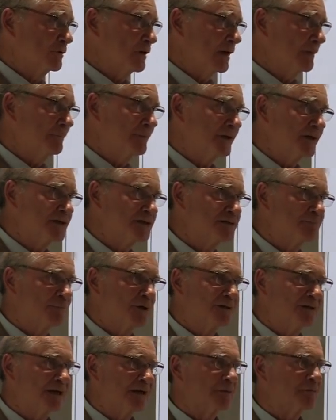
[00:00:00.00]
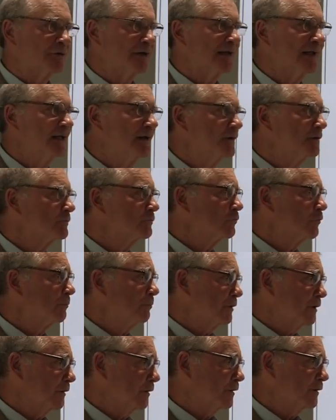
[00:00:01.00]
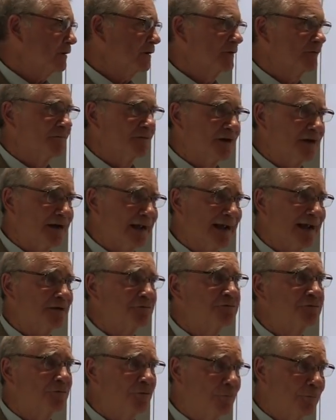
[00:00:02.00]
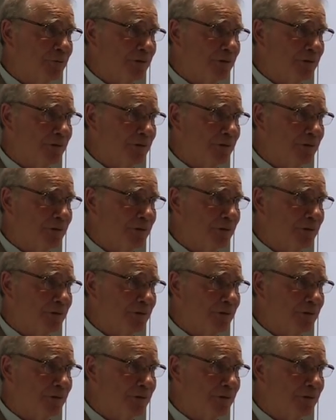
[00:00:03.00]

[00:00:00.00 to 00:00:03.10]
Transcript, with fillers: companies, but they are an integral part of the national